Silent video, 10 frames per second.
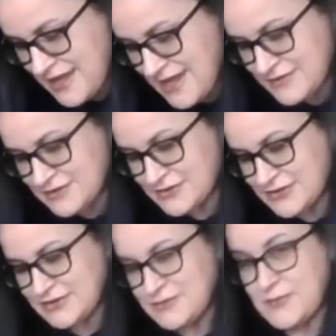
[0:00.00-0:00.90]
and then you're
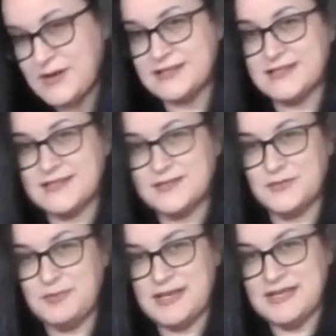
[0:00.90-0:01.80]
going to want
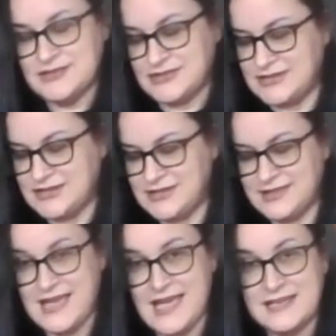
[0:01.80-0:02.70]
to pinch
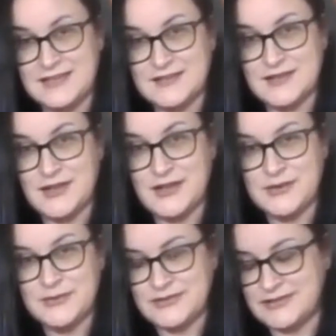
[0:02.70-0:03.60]
the ends
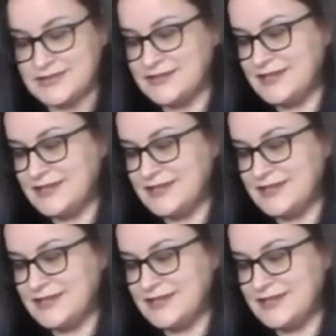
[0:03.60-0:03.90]
closed.